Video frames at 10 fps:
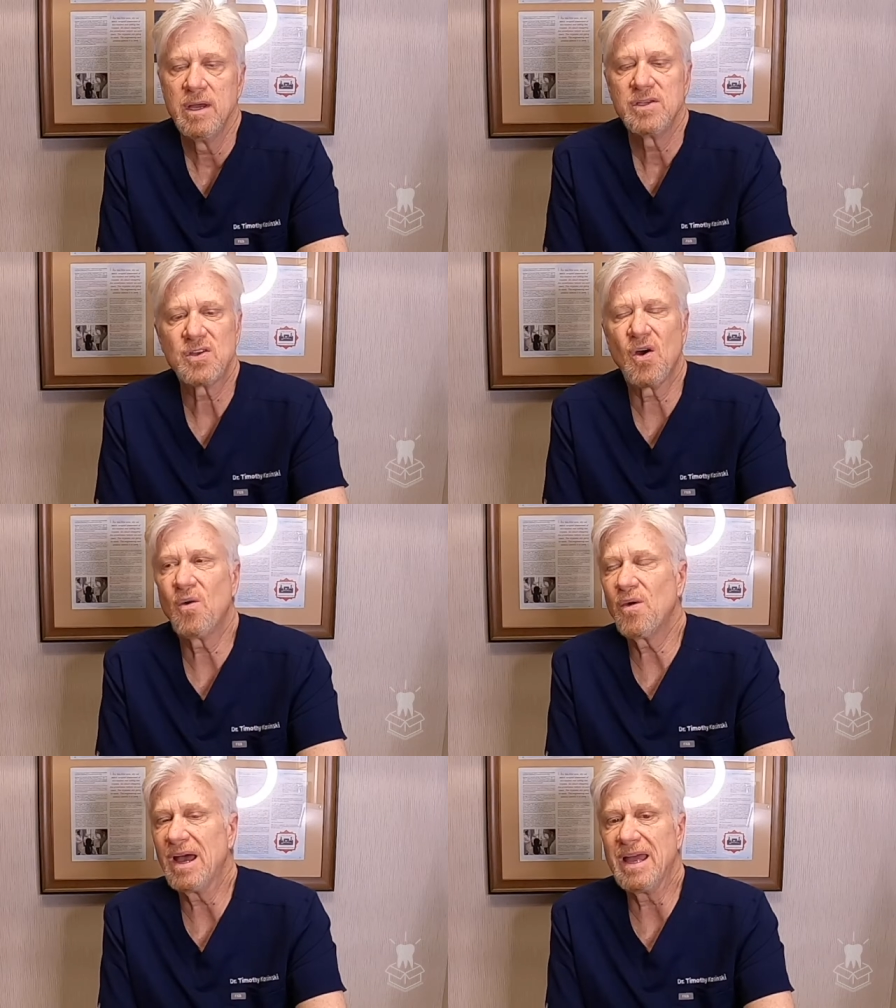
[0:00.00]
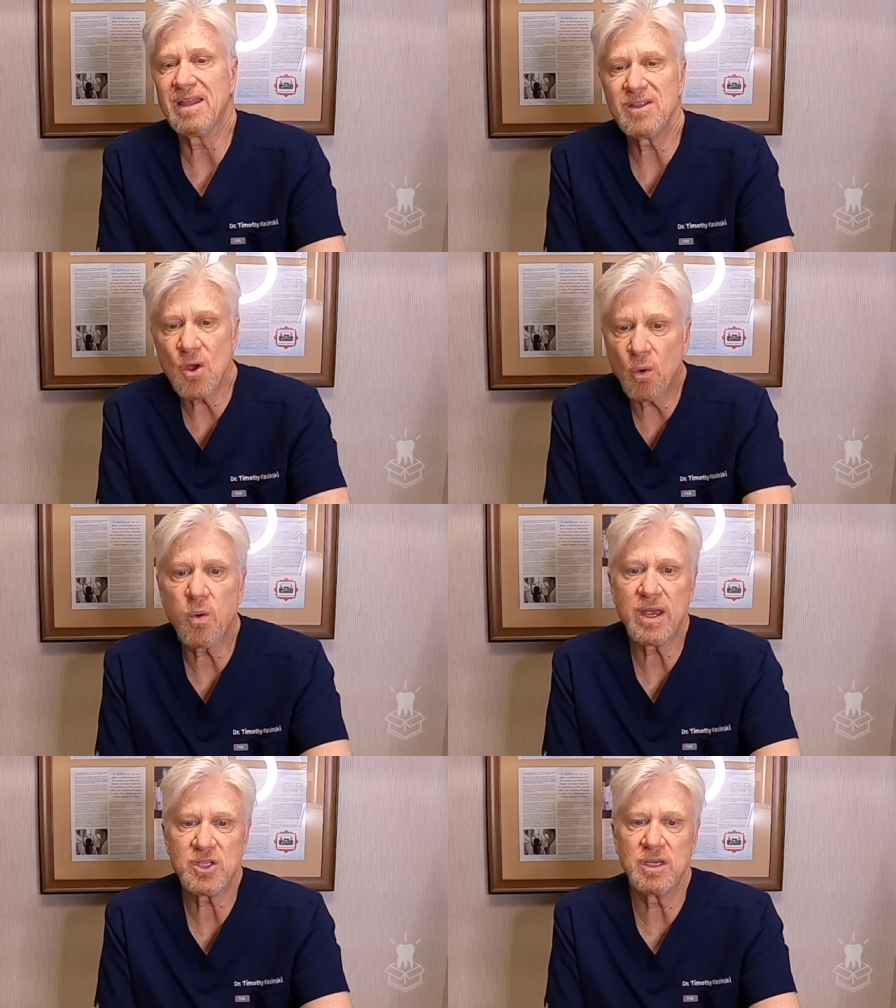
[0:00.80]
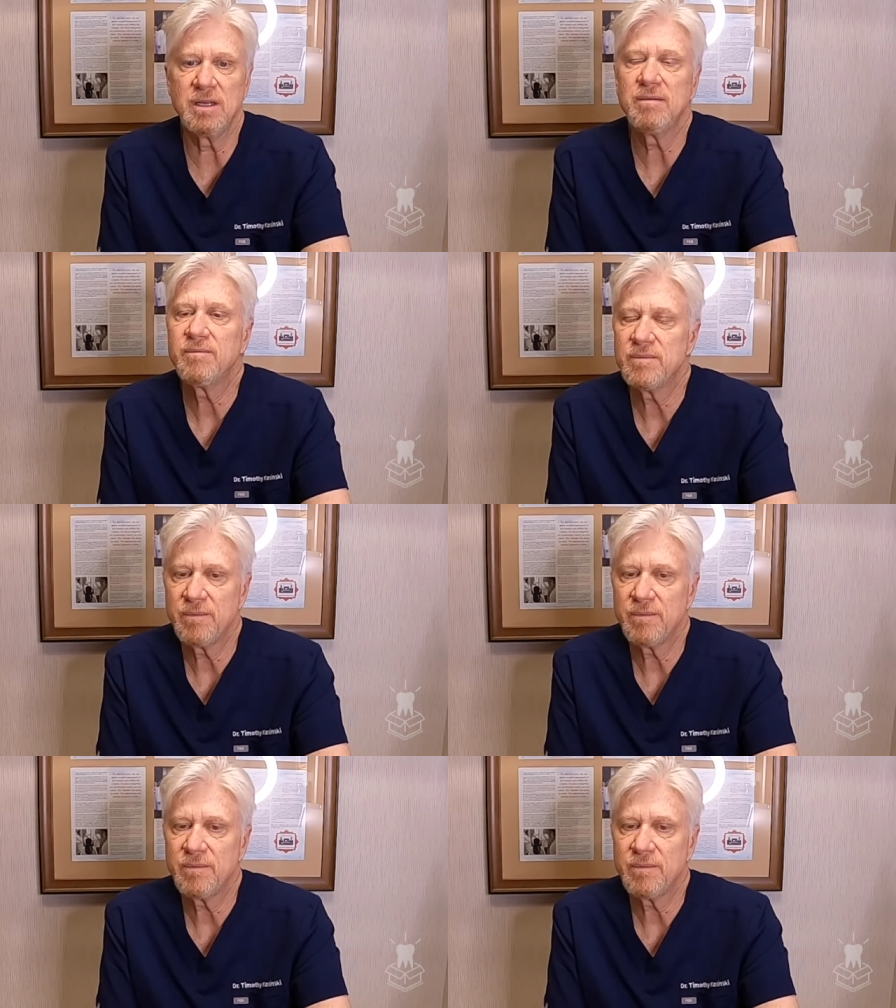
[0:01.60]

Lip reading: So, no question,